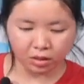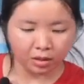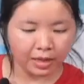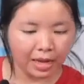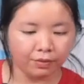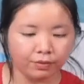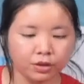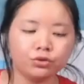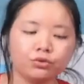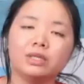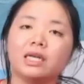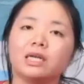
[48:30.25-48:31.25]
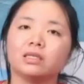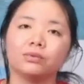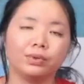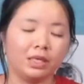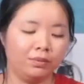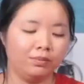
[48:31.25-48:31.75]
I will show next
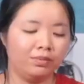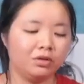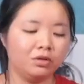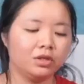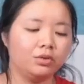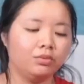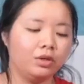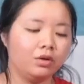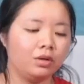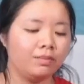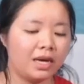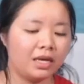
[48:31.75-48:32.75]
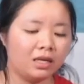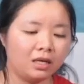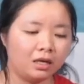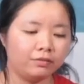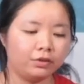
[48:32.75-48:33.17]
week because we got many live